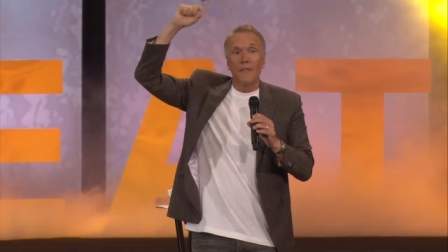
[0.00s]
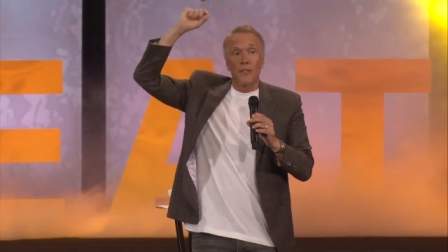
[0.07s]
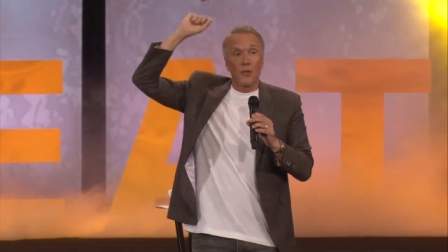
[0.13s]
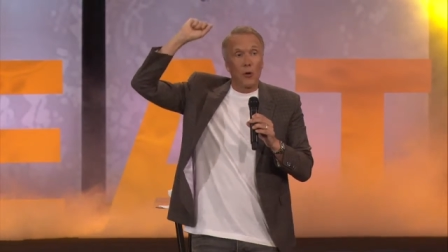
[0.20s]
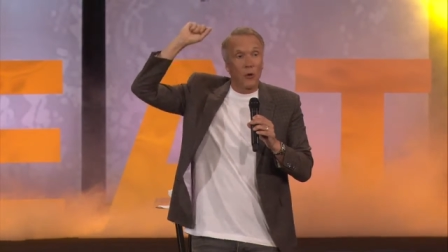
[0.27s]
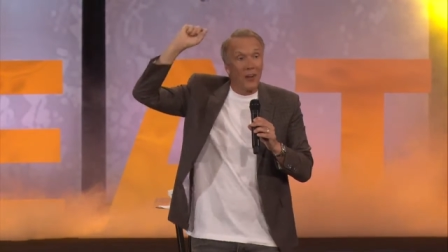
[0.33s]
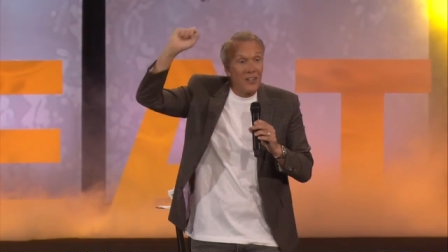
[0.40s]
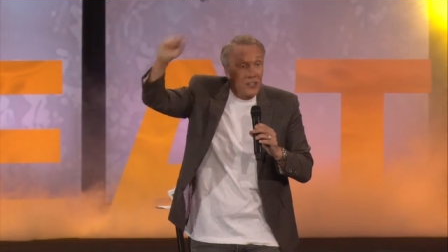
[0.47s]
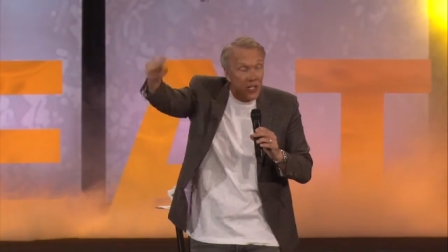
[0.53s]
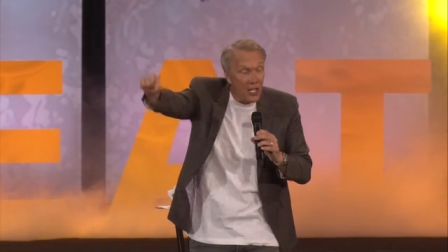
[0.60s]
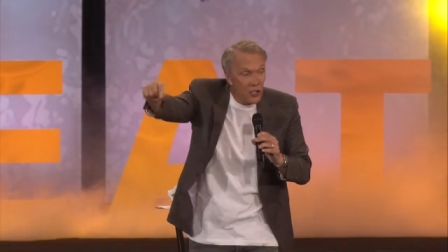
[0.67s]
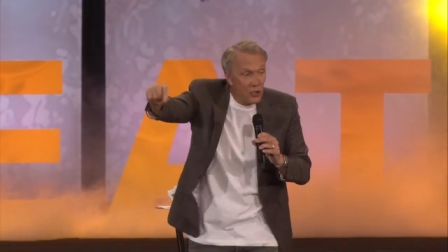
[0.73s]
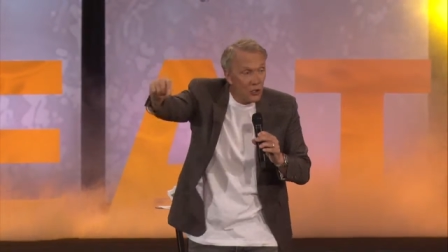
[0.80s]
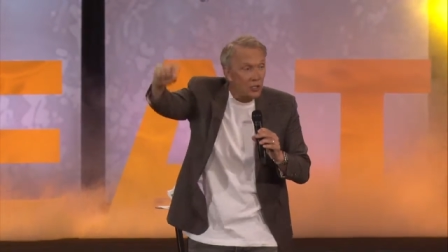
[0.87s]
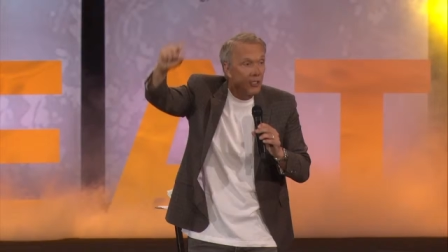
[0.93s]
the
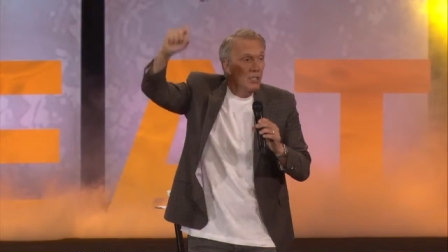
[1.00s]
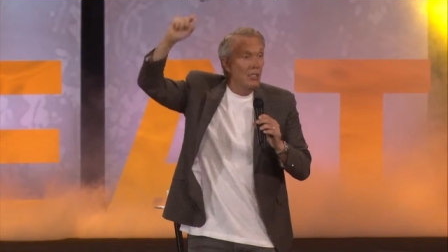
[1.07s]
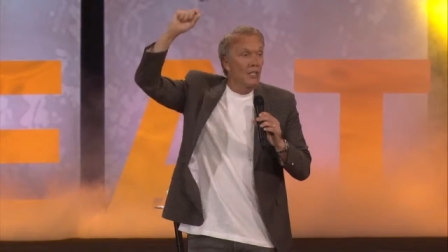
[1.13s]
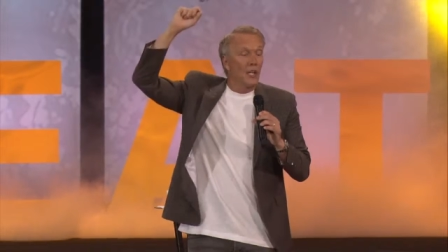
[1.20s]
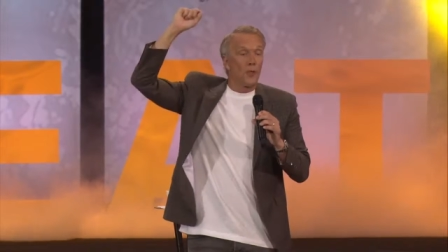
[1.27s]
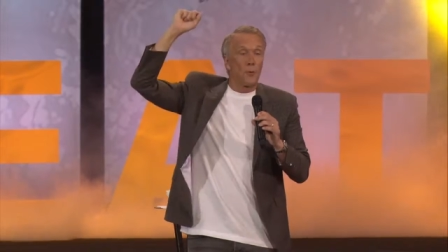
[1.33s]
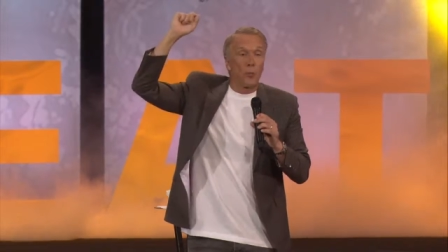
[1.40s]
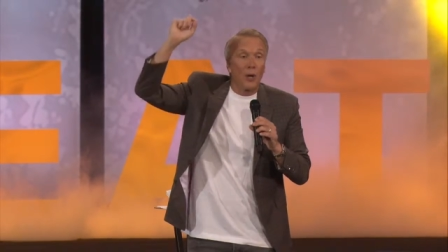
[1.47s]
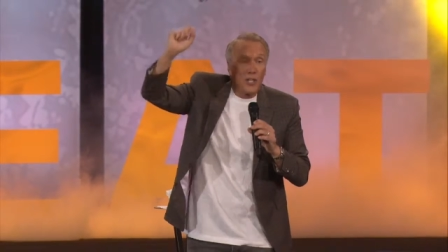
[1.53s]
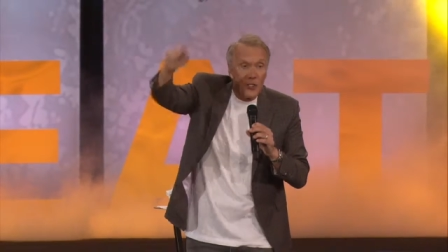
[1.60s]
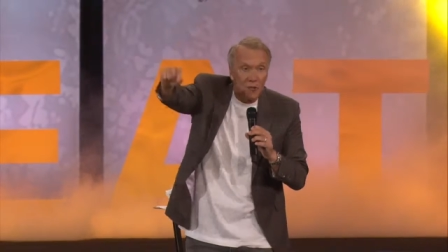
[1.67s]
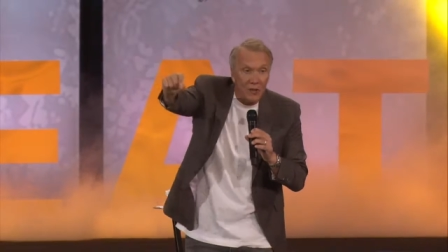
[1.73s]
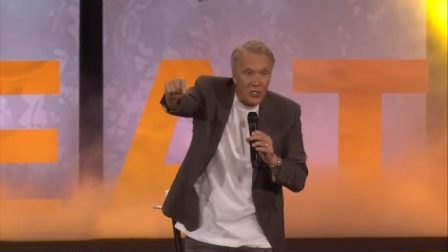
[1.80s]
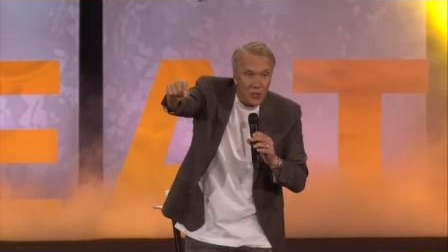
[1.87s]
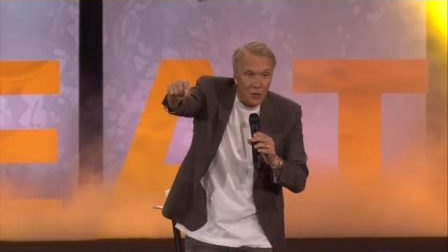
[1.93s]
orientation, and the
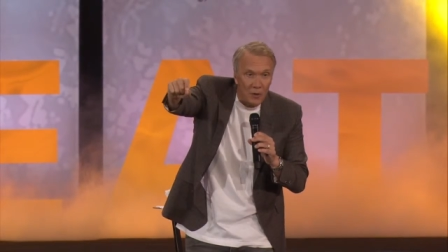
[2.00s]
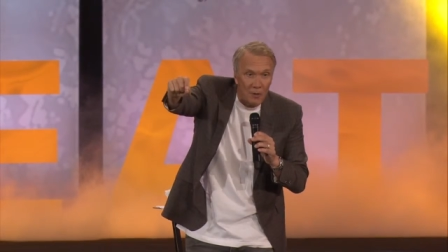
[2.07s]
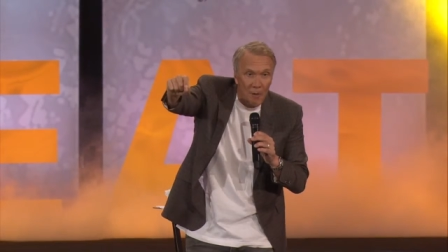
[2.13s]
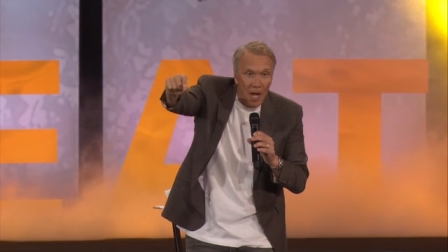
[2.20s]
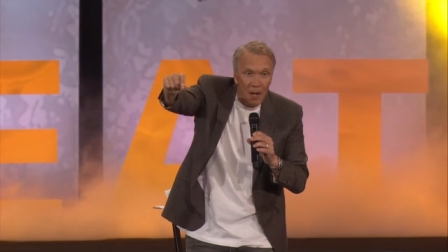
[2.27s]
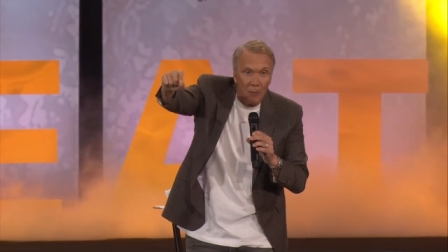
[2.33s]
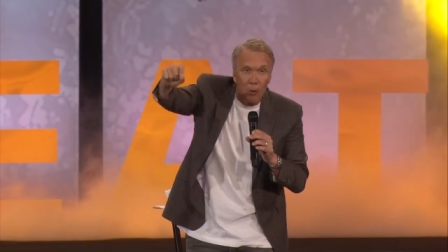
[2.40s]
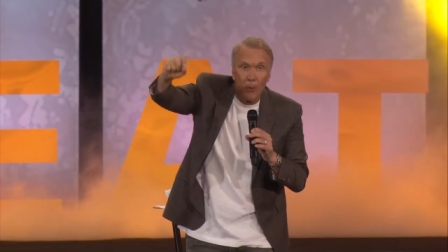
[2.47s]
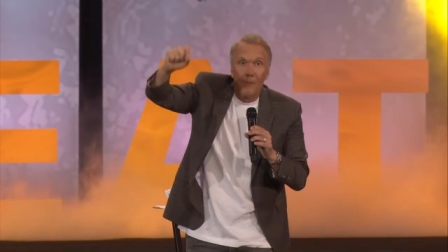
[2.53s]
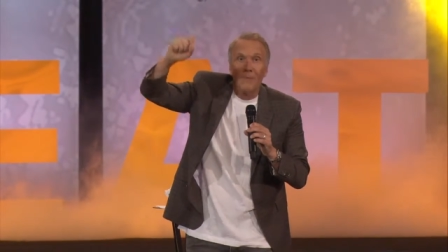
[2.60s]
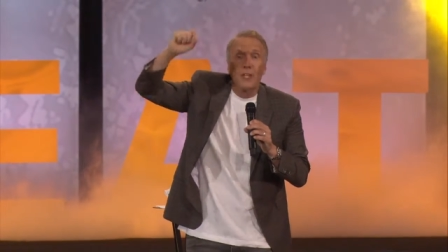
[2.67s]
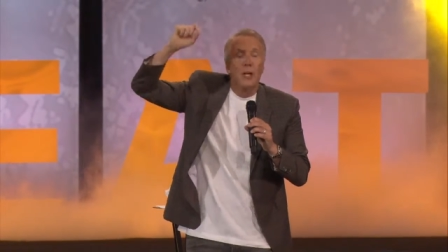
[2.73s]
preservation of the Bible.